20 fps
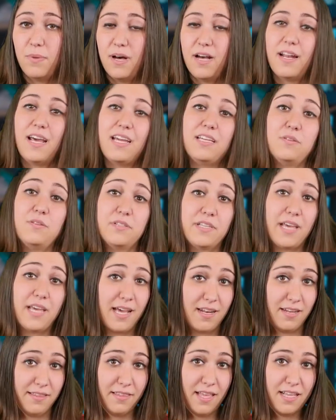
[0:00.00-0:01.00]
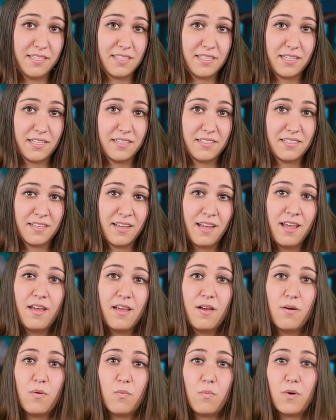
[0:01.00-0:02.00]
but I use Canon lenses.
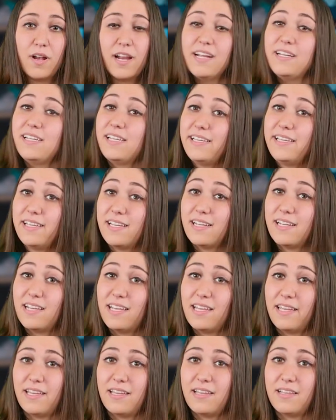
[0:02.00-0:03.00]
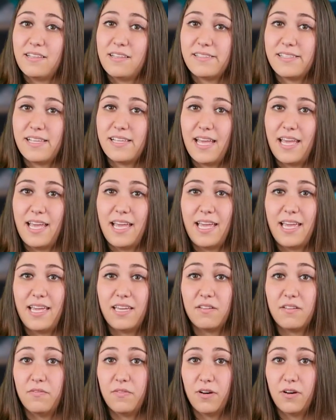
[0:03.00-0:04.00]
What I need is a
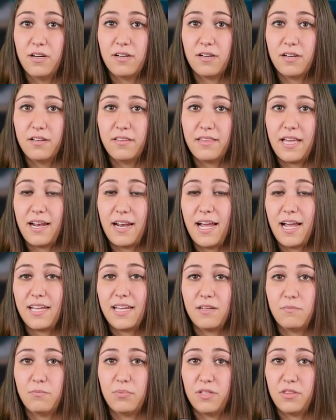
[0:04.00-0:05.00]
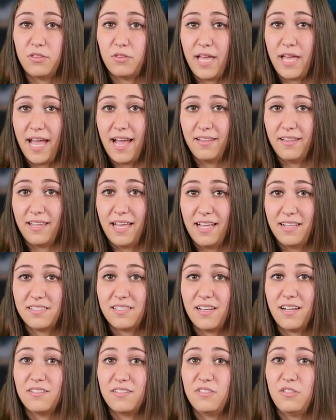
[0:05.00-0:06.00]
converter that I can put that
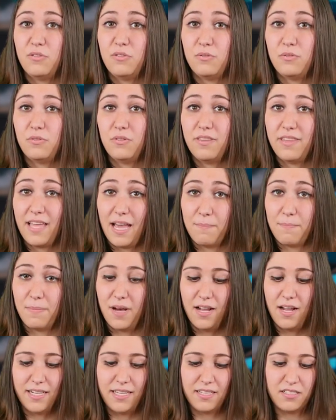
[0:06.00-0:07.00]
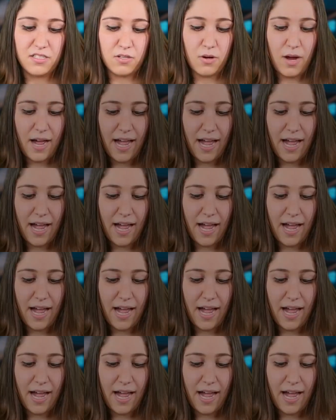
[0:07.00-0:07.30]
lens onto that body. So